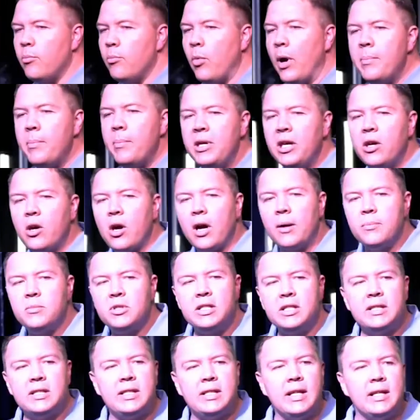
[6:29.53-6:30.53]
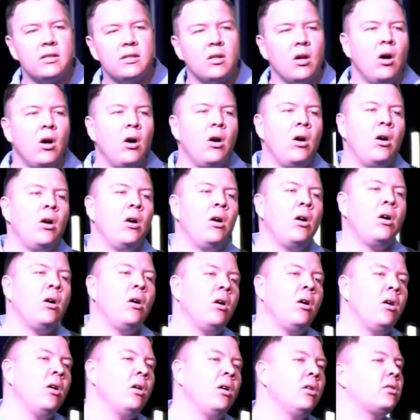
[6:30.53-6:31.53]
the mummy comes and says,
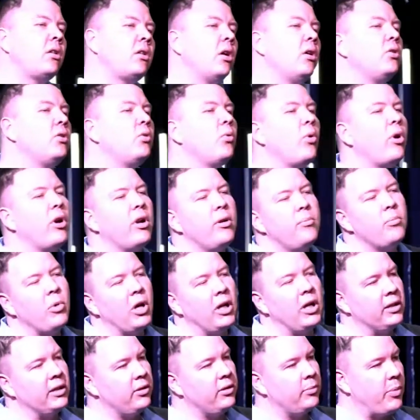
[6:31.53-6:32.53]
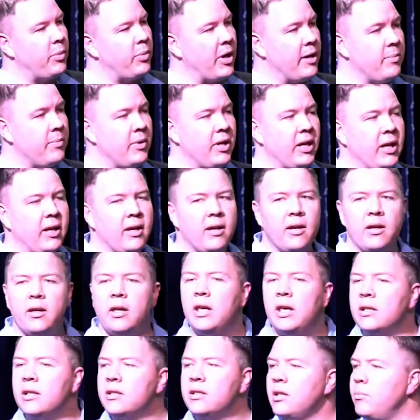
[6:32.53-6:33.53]
"Oh, don't worry, my little baby.
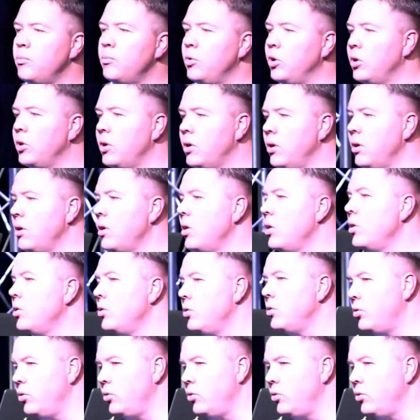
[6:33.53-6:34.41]
Here's some milk.